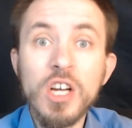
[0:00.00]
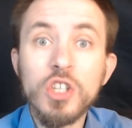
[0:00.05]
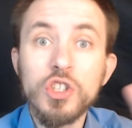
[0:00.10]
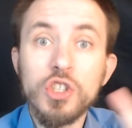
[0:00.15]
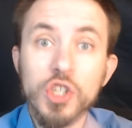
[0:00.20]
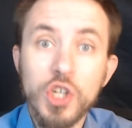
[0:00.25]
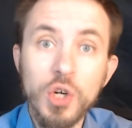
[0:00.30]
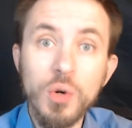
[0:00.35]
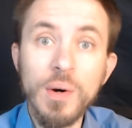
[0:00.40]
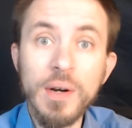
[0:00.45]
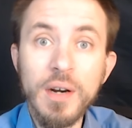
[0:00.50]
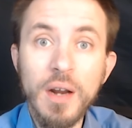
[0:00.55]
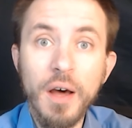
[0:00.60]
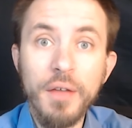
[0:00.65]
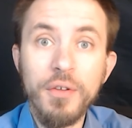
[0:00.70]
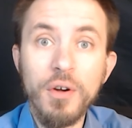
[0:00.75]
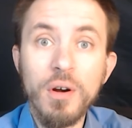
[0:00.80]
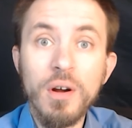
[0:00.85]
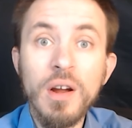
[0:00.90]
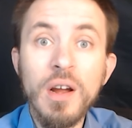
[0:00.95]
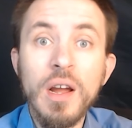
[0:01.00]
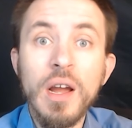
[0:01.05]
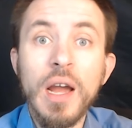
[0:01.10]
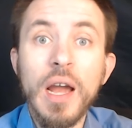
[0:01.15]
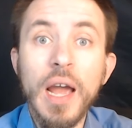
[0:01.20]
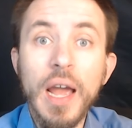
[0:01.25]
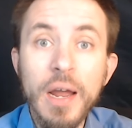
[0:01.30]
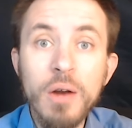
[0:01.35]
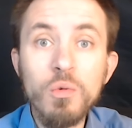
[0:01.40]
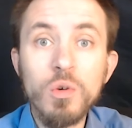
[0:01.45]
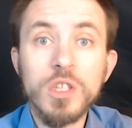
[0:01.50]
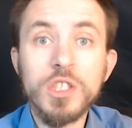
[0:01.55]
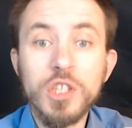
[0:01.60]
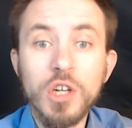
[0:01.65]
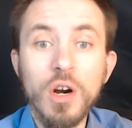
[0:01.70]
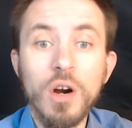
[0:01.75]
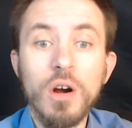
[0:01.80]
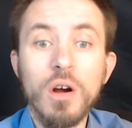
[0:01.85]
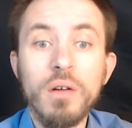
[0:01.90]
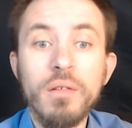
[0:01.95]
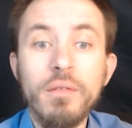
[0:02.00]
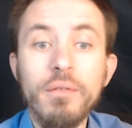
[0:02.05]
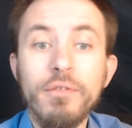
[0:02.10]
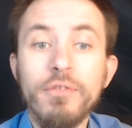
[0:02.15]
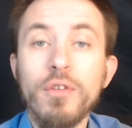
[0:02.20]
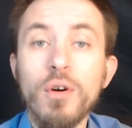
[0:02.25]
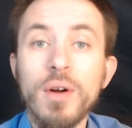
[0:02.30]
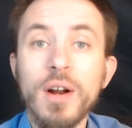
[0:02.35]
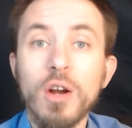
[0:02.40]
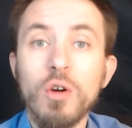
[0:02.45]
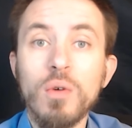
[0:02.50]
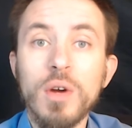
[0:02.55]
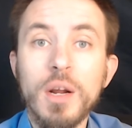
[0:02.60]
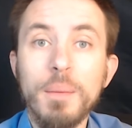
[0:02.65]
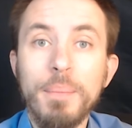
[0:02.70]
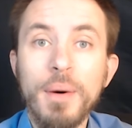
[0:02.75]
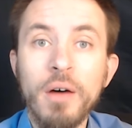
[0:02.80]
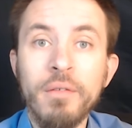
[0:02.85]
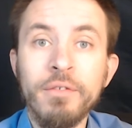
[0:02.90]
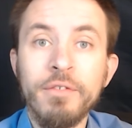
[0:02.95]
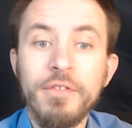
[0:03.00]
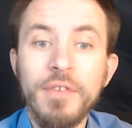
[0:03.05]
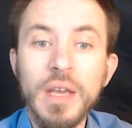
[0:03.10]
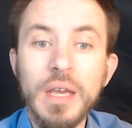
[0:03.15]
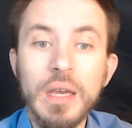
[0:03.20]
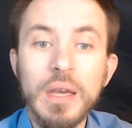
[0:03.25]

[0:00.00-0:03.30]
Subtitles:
to another in return for an agreed upon fee.